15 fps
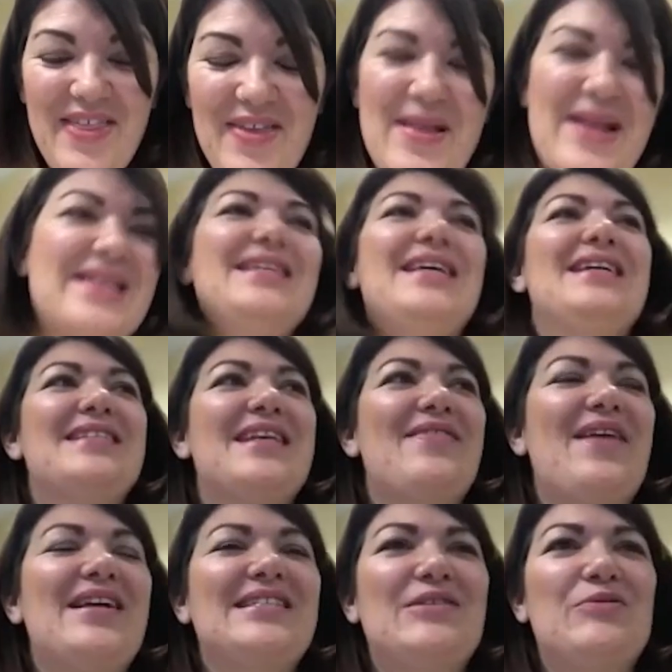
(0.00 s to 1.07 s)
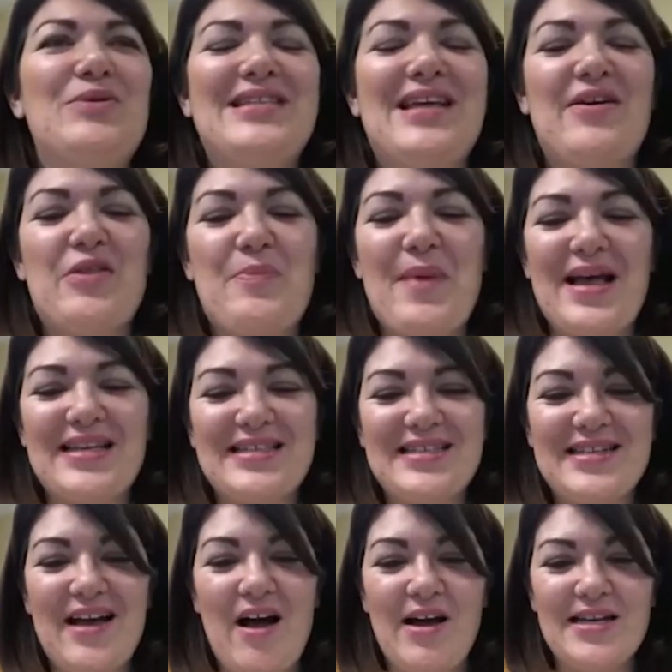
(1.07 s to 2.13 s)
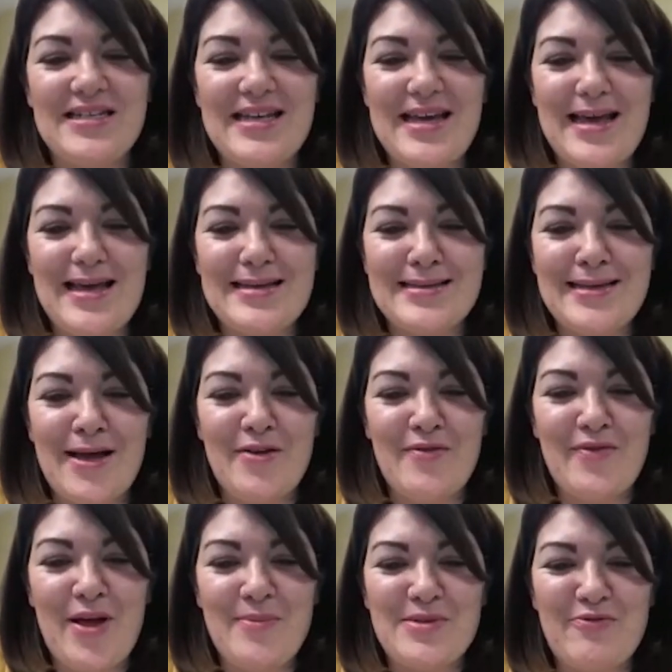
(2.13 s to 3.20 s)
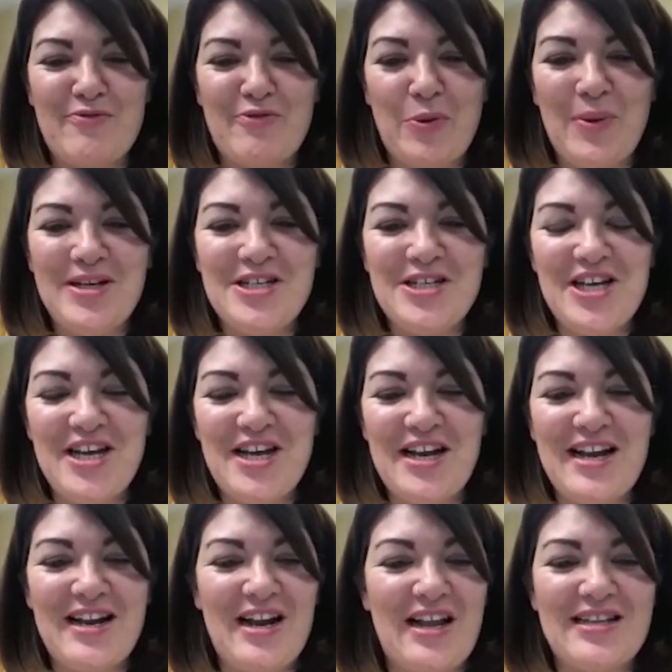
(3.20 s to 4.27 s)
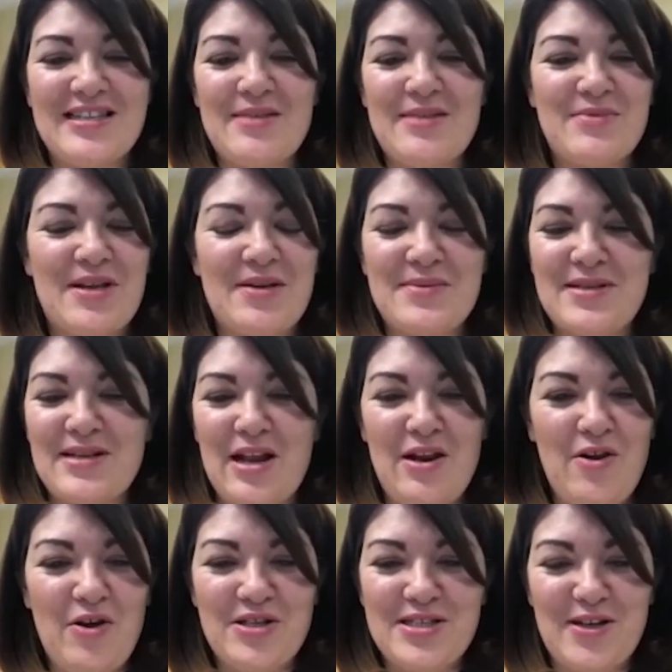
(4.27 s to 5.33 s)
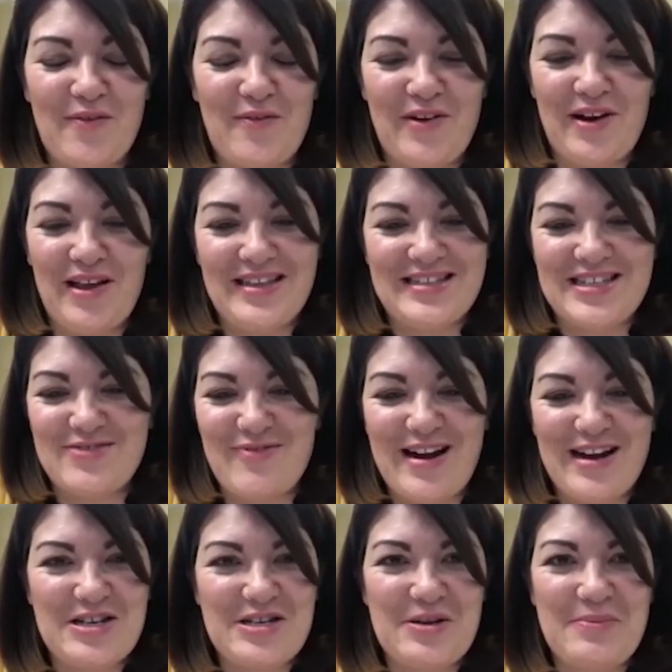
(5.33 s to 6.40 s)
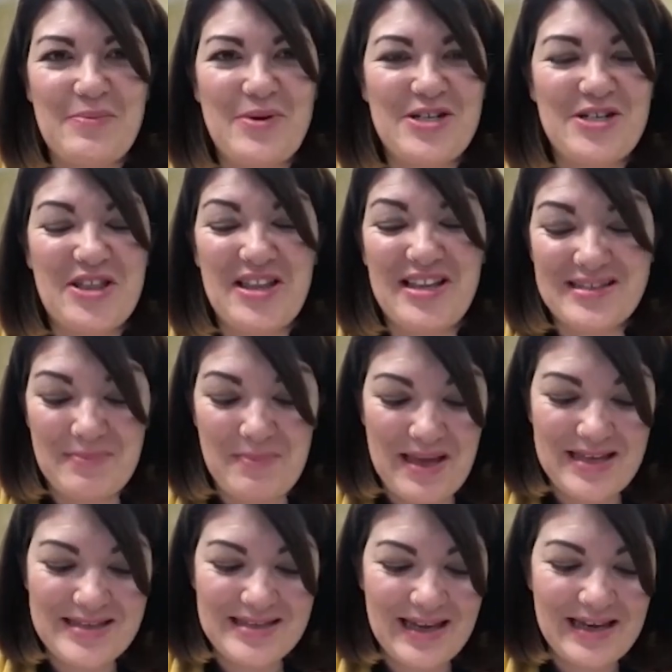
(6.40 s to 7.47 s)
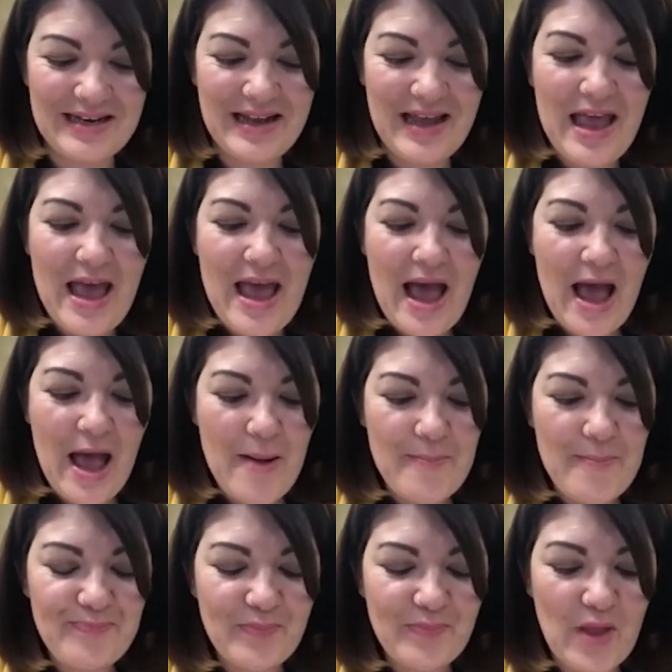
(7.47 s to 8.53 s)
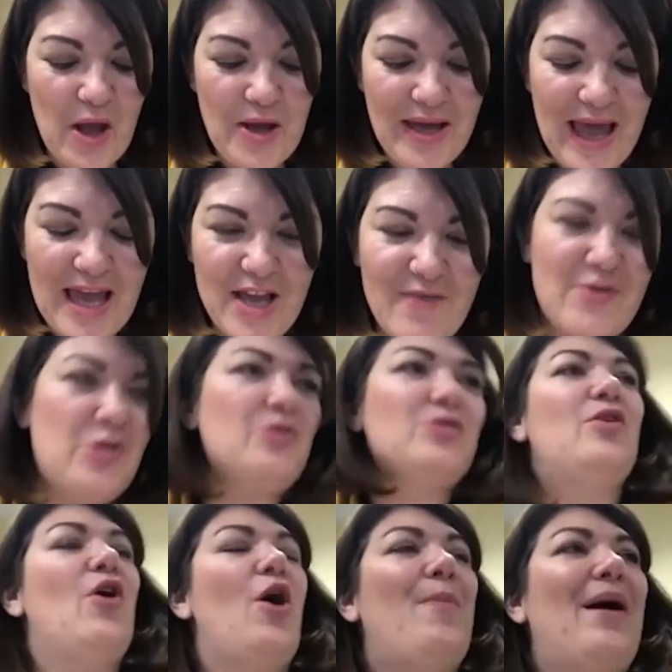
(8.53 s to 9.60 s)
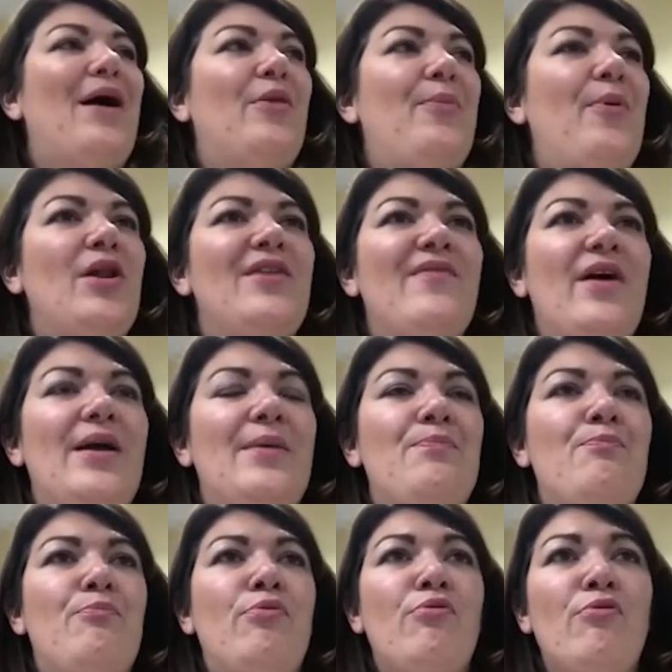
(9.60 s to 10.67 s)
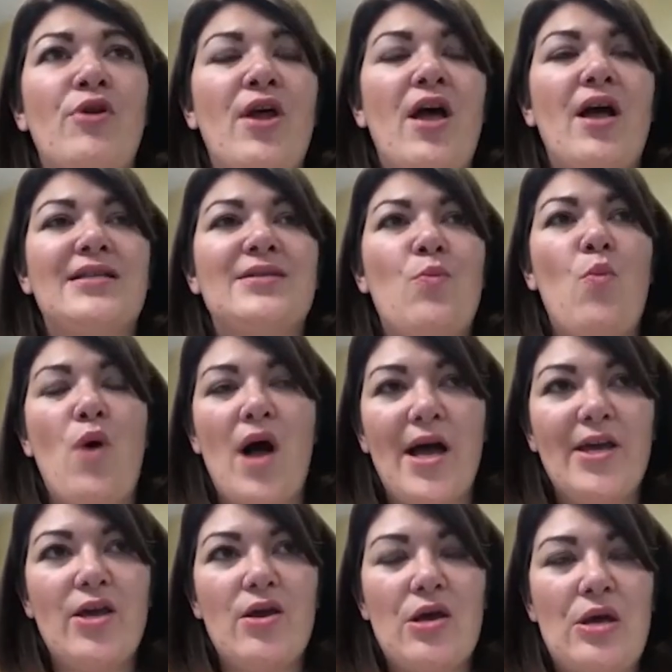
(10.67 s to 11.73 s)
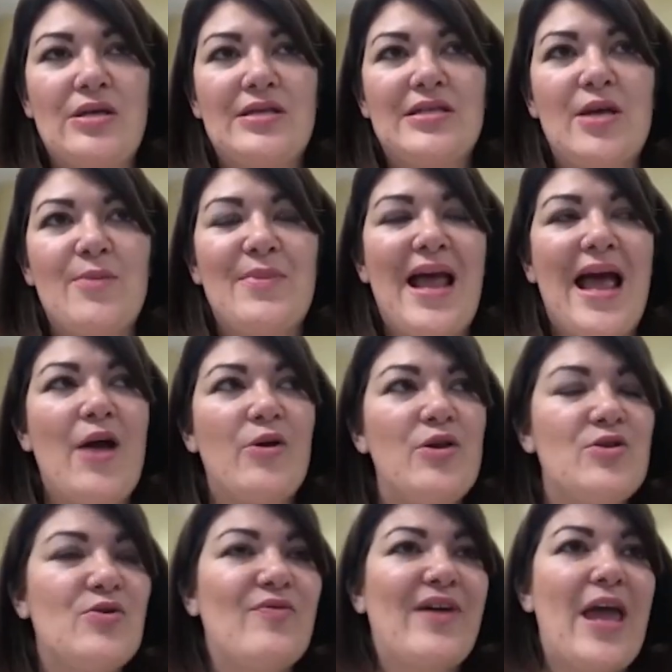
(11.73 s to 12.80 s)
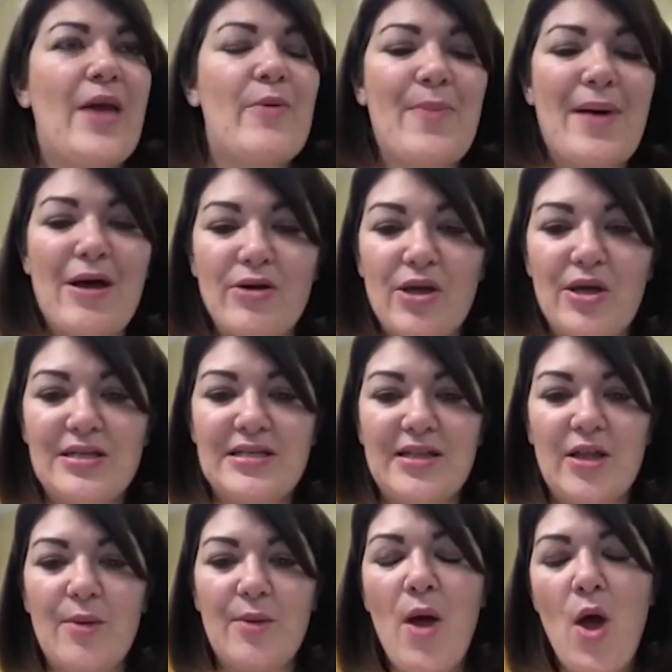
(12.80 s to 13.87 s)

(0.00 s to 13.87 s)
think that's it, isn't it? That's always how the best ideas kind of come to fruition, and sometimes a lot of stuff like this is random, which I think is amazing. Okay, you've talked a lot about the Polyvine products and why you use them and how you sort of came about using them.